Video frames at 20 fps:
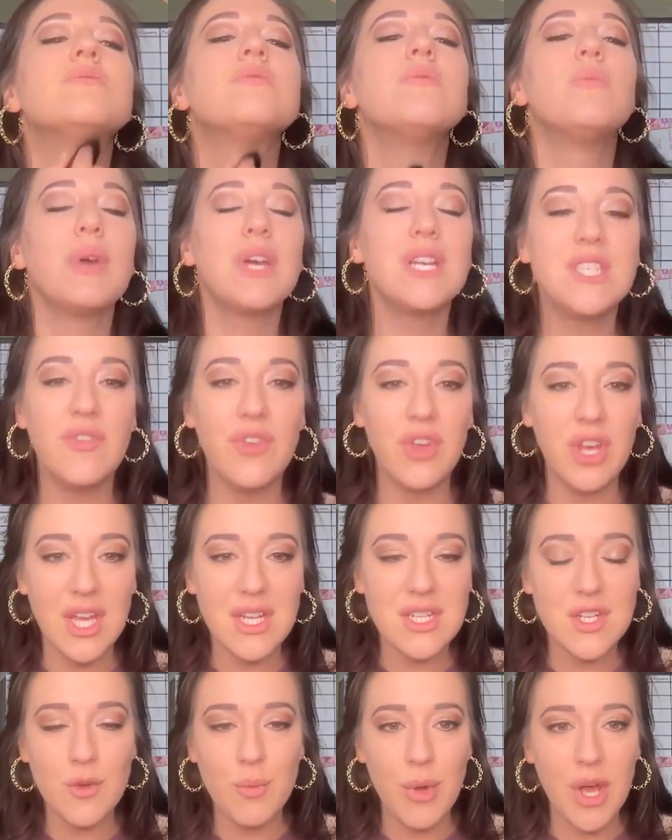Because if you get
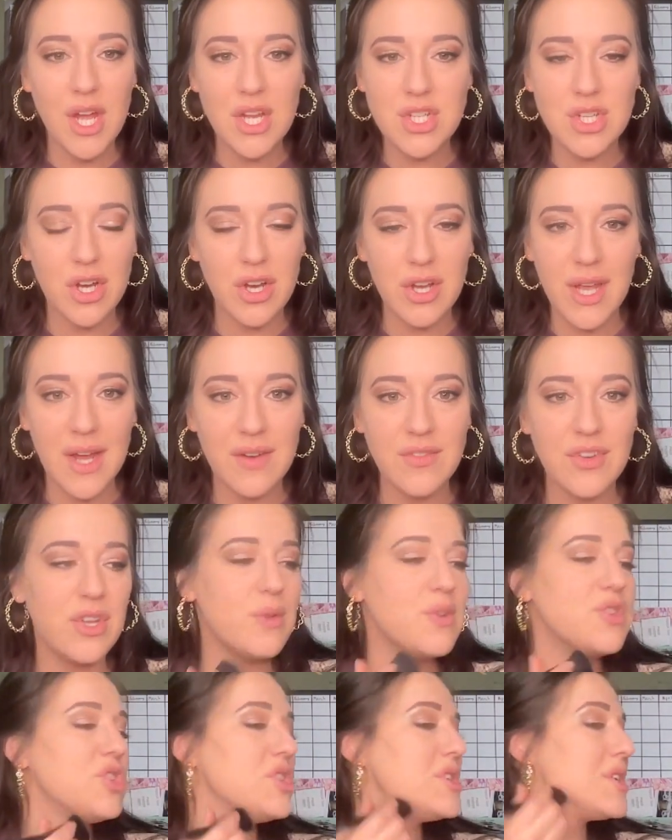too much, all you have to do
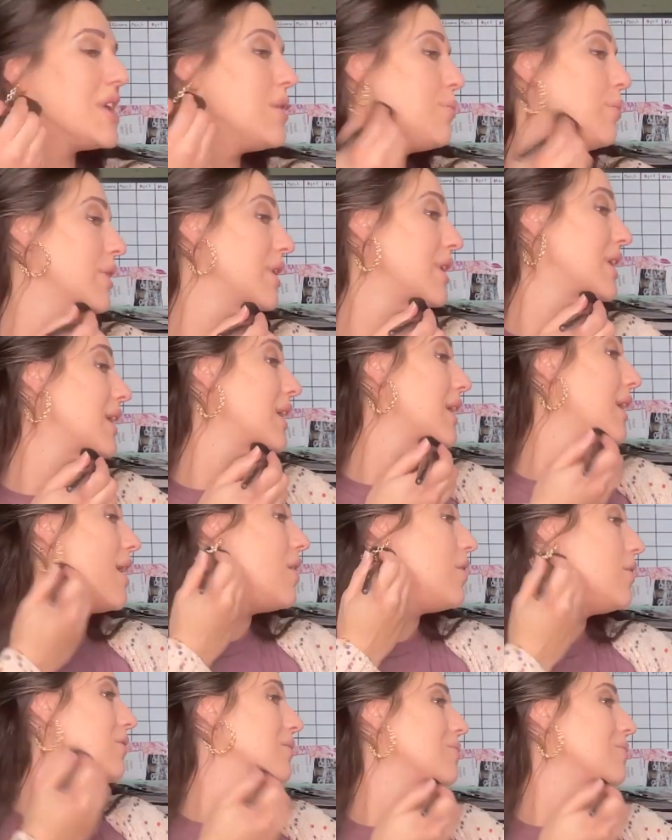is just keep blending it out.